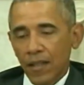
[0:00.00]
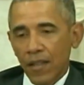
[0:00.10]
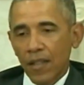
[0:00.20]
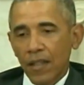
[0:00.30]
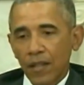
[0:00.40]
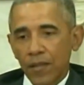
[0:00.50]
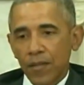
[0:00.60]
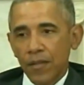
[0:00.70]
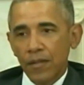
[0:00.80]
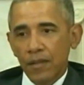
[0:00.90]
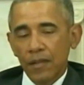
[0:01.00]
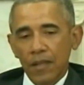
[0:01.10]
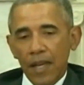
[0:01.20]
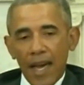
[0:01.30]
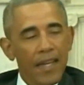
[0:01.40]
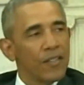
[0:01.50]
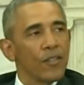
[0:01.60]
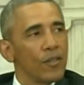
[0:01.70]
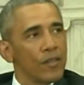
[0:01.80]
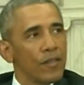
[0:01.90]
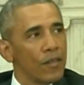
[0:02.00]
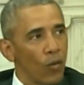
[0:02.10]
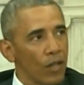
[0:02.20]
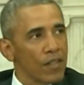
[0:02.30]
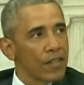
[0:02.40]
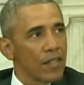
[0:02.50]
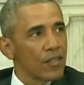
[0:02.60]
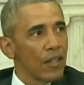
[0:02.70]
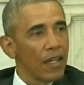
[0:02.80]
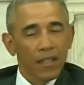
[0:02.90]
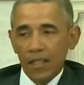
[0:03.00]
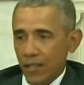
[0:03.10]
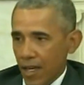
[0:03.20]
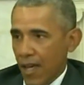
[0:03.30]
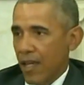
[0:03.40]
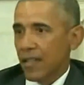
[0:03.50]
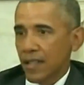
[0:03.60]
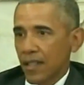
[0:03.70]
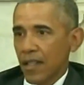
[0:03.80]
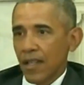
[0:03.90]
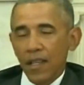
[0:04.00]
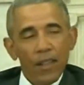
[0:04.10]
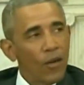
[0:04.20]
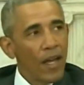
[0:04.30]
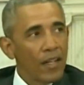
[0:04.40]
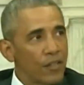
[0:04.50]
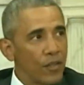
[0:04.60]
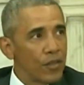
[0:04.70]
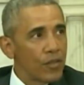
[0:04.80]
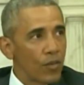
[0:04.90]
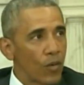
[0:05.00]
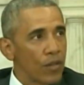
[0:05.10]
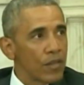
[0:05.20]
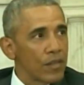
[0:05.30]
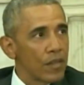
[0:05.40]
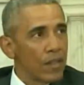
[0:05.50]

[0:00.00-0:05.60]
the attitudes of an organization like this and their attitudes towards